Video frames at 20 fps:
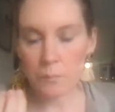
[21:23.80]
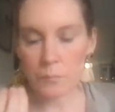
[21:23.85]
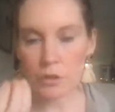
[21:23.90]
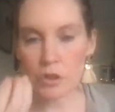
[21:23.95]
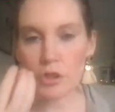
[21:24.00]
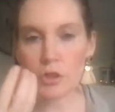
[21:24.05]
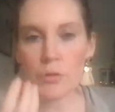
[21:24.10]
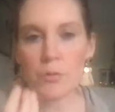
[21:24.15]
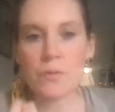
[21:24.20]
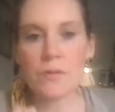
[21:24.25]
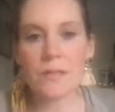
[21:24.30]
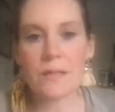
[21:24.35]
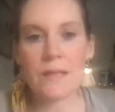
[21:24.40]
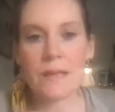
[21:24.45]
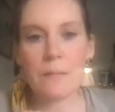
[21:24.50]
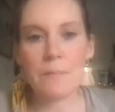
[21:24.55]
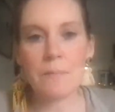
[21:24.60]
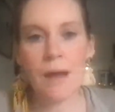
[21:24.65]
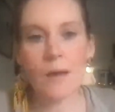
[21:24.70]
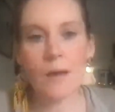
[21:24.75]
due
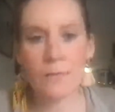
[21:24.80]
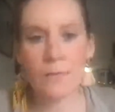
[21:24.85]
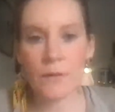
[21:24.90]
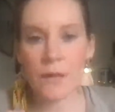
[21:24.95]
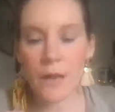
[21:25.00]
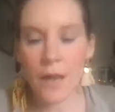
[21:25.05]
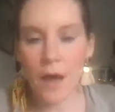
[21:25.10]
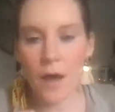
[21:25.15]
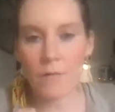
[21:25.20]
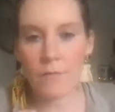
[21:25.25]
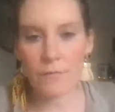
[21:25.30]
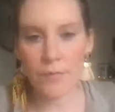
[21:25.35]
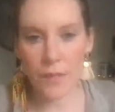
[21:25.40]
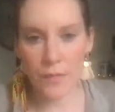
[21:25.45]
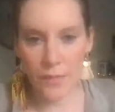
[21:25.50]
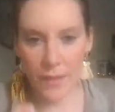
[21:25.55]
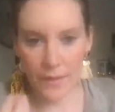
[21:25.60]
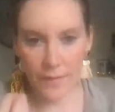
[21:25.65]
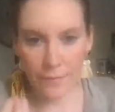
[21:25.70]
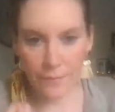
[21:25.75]
to the amount of
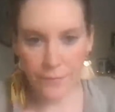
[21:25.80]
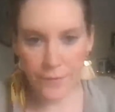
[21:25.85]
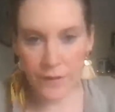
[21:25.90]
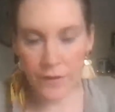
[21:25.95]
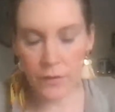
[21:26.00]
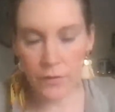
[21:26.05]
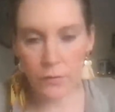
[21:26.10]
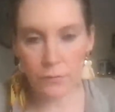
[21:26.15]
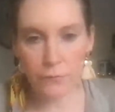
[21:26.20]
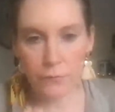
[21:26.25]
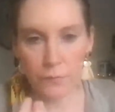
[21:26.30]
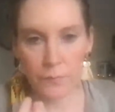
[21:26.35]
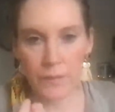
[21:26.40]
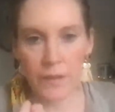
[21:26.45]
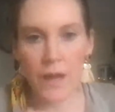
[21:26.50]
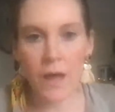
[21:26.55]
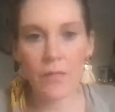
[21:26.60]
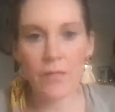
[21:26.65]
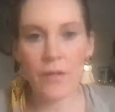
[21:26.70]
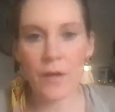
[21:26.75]
love that they feel
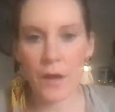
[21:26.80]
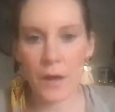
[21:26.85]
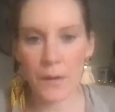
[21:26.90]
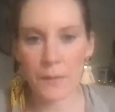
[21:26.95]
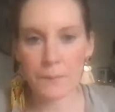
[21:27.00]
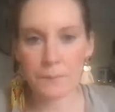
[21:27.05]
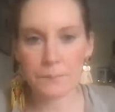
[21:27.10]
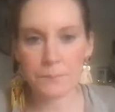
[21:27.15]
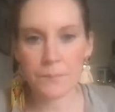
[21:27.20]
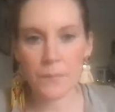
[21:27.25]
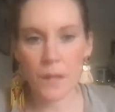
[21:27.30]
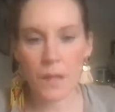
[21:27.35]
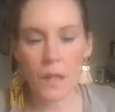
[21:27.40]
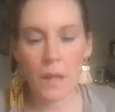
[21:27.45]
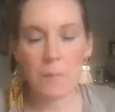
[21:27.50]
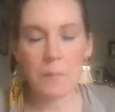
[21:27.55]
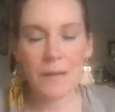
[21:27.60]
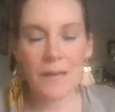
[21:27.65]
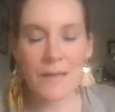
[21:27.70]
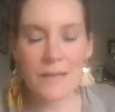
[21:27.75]
from the other.
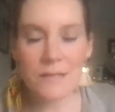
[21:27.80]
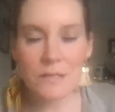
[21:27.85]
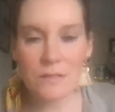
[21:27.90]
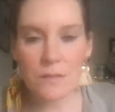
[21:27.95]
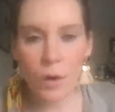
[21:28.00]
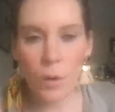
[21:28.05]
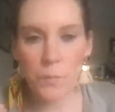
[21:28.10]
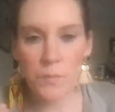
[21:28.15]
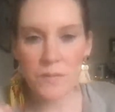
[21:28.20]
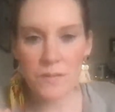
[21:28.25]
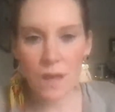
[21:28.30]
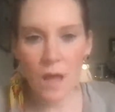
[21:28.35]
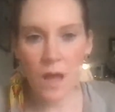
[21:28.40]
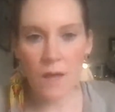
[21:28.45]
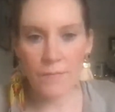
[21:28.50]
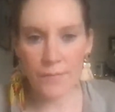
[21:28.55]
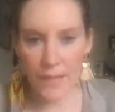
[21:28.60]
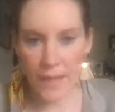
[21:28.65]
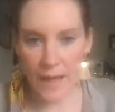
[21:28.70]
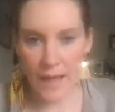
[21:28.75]
Please
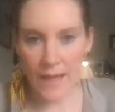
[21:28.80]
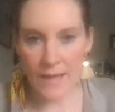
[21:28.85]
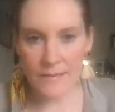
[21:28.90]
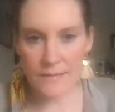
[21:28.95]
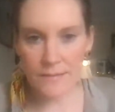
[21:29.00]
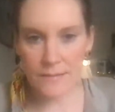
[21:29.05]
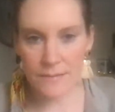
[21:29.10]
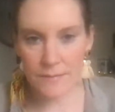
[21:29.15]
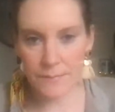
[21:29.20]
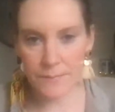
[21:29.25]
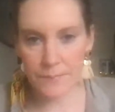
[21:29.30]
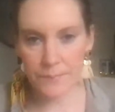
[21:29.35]
observe that.